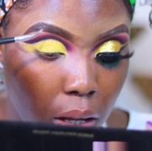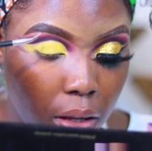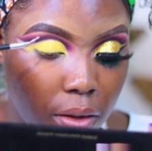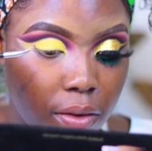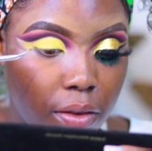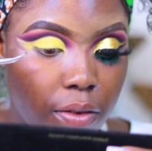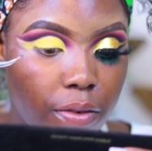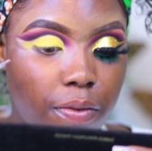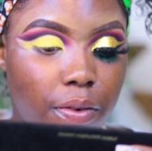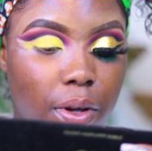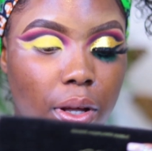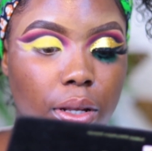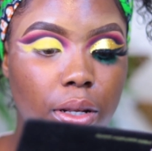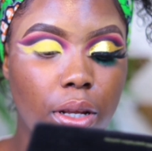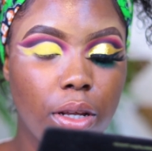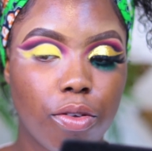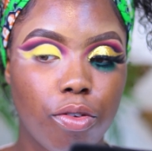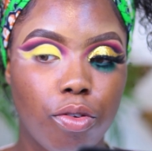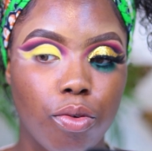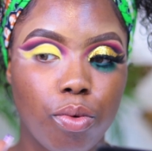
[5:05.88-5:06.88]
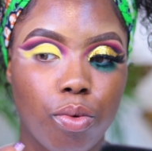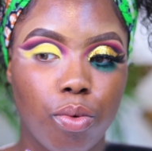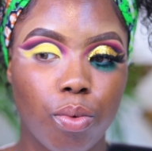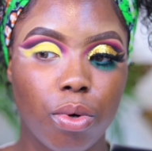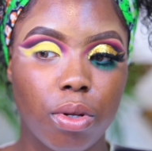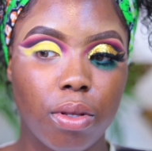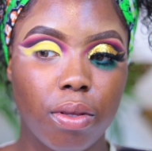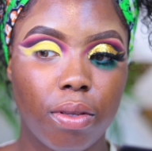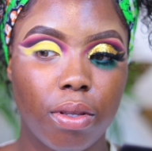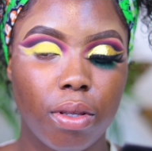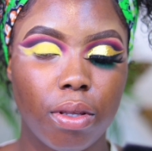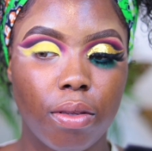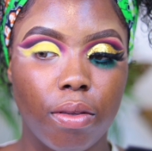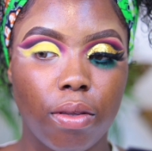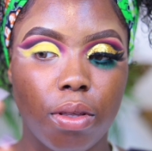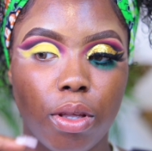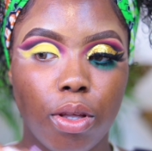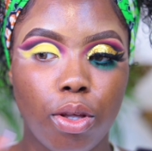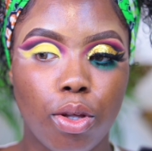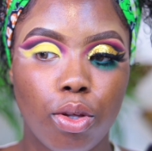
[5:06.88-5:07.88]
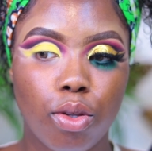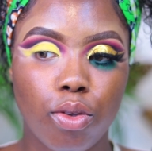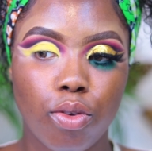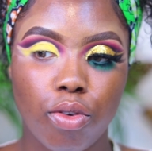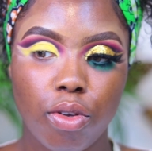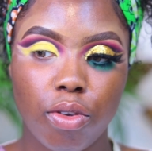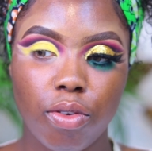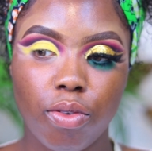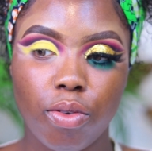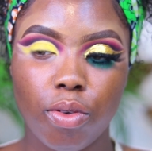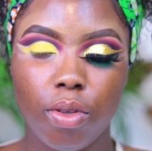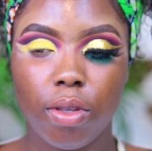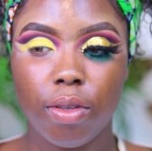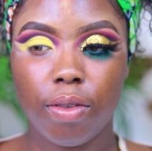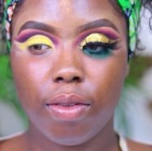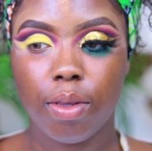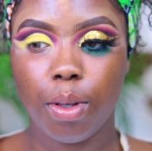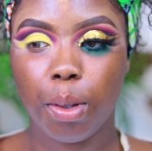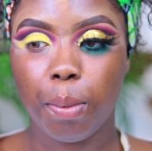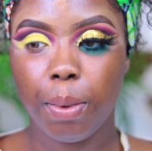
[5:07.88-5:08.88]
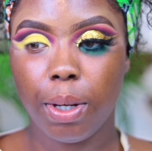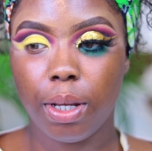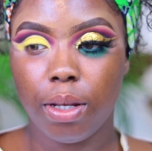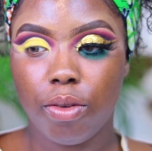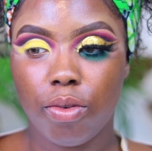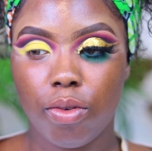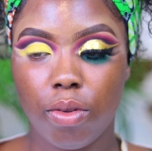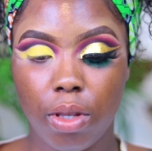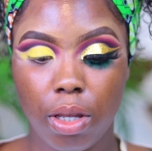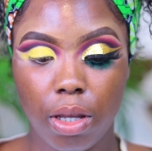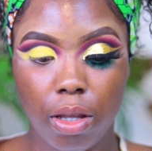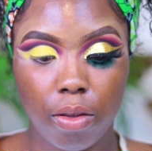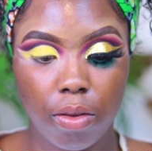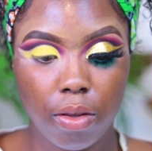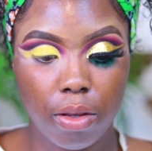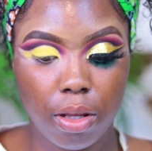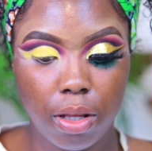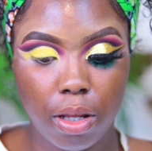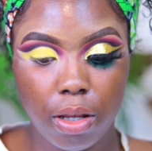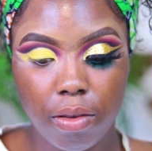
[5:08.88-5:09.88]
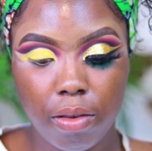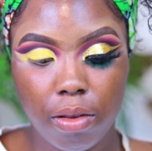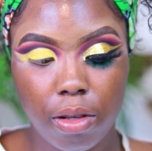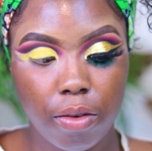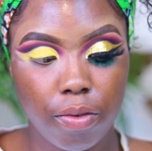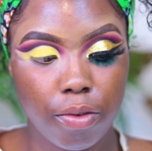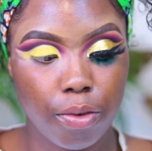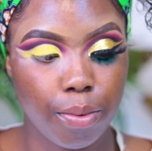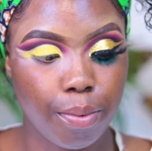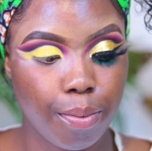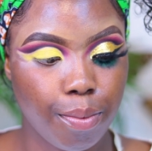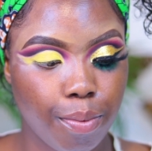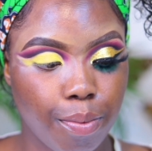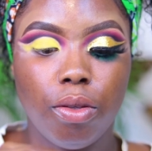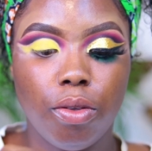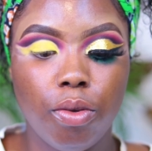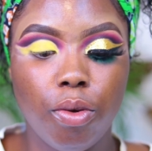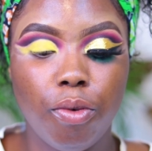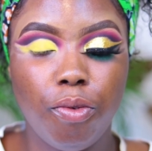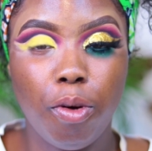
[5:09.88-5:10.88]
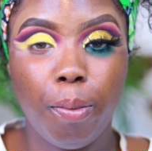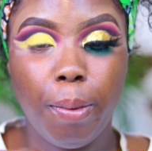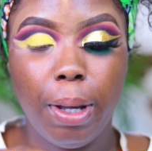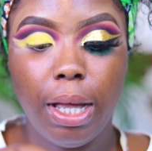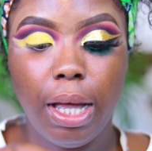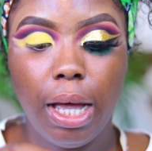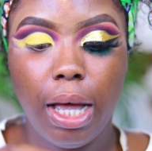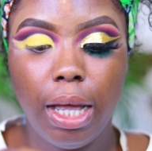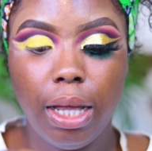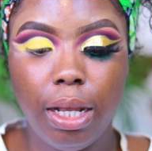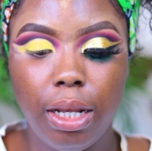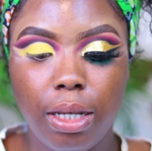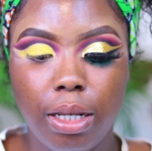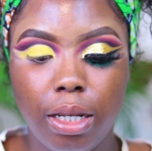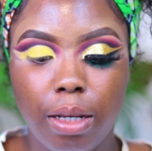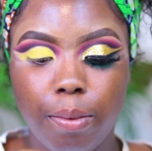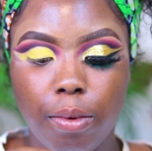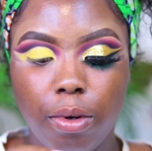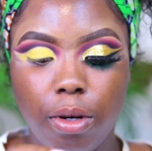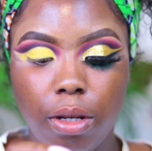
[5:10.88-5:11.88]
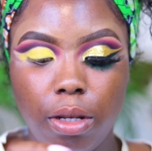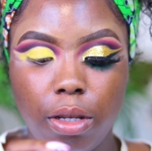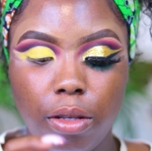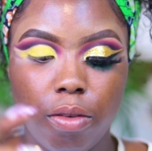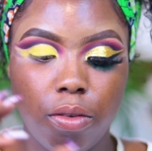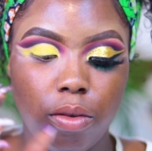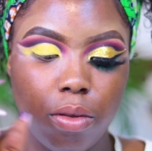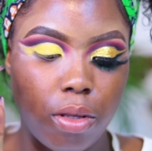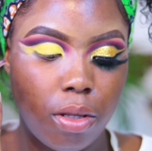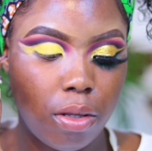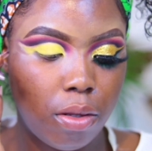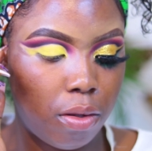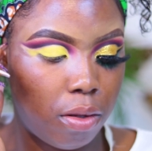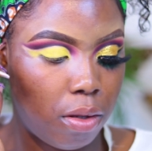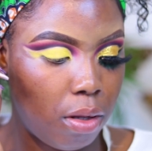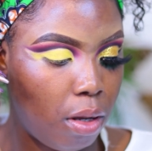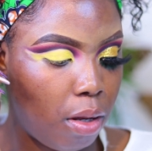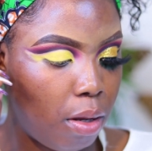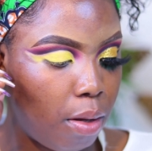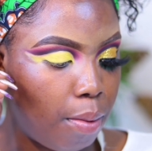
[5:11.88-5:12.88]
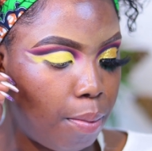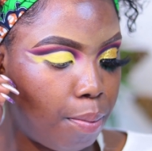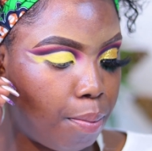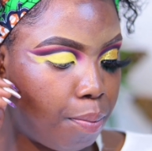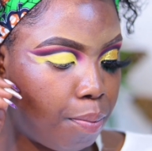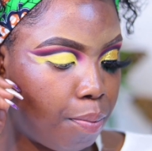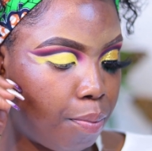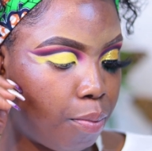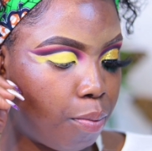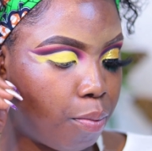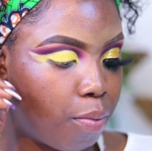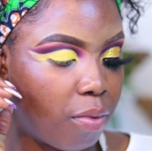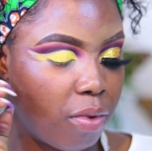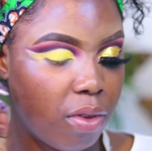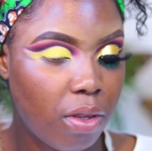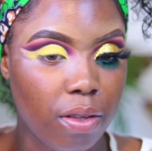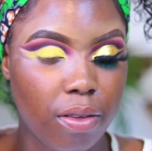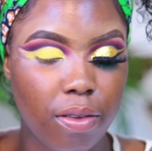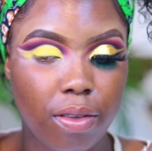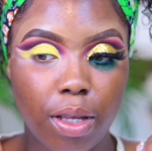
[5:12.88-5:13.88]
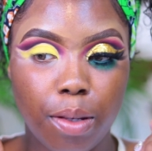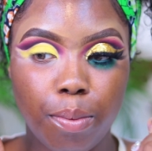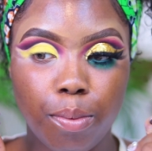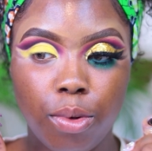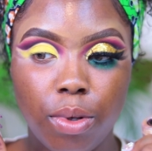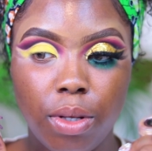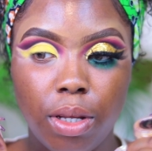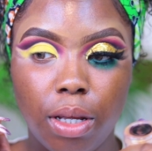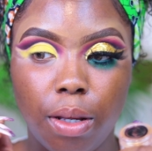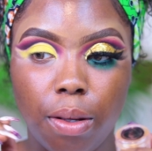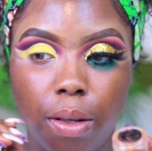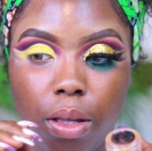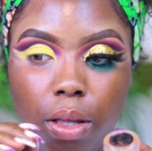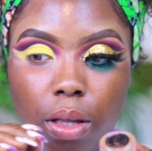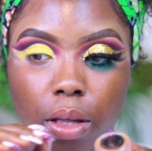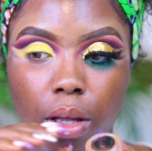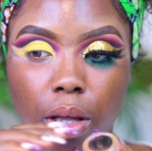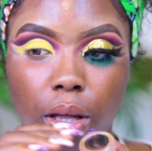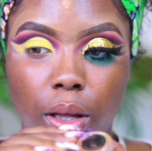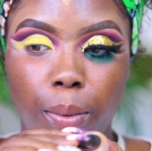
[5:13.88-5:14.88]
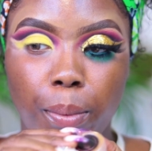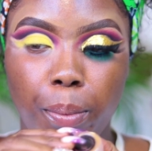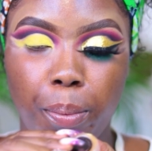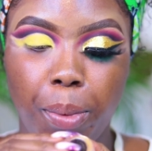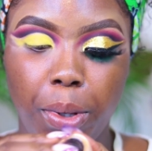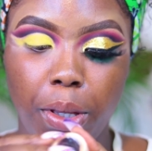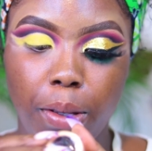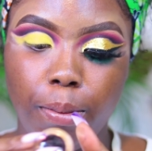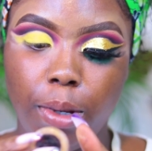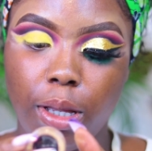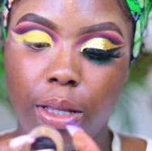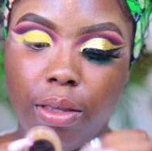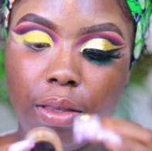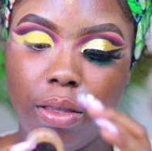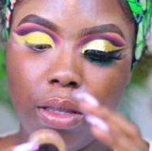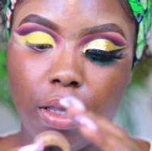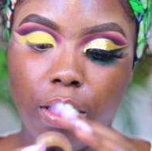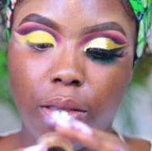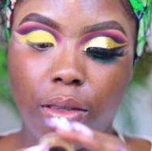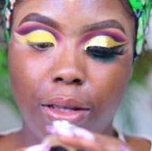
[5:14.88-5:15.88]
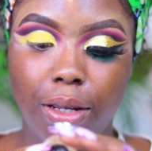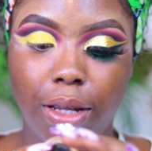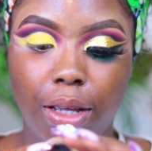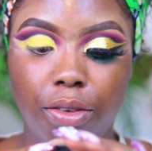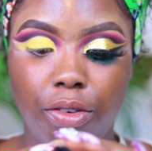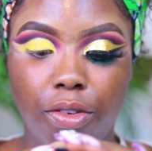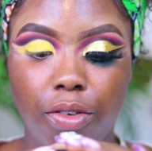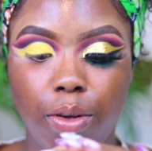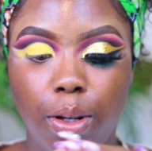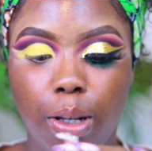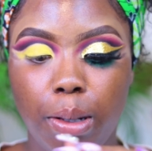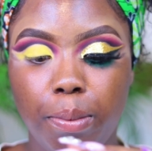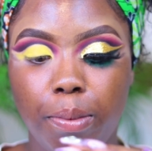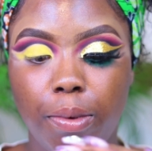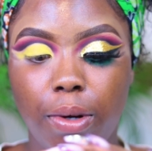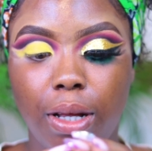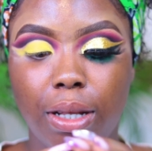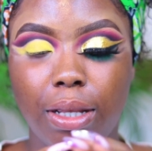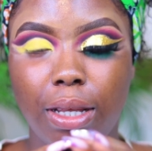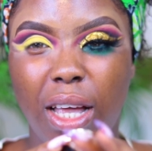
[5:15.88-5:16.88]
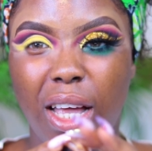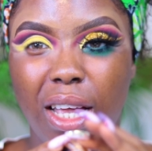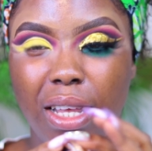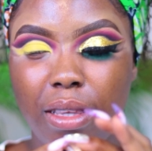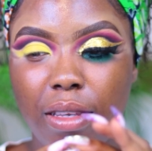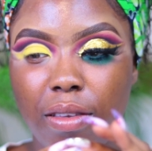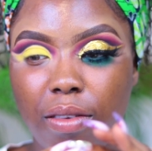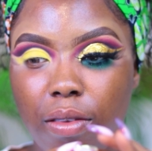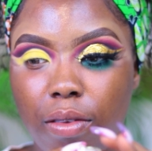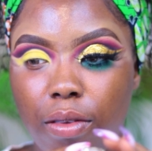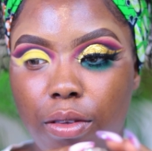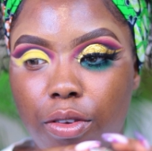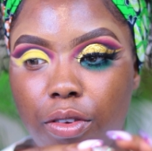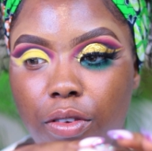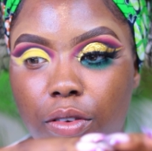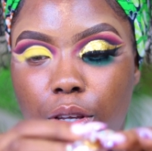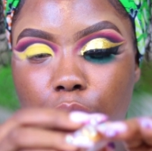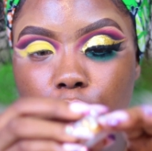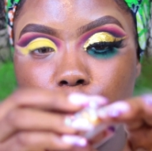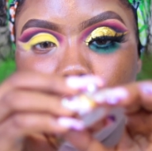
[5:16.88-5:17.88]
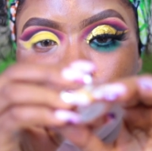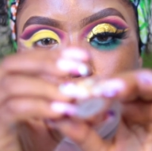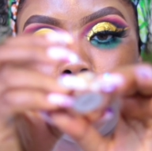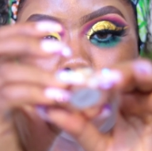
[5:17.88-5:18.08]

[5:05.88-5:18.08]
as defined as you would want it. Just do this step and to take it to the next level. So for my eyelid, I'm going into this MONIQUE pigment. It's a Nigerian brand and this is the shade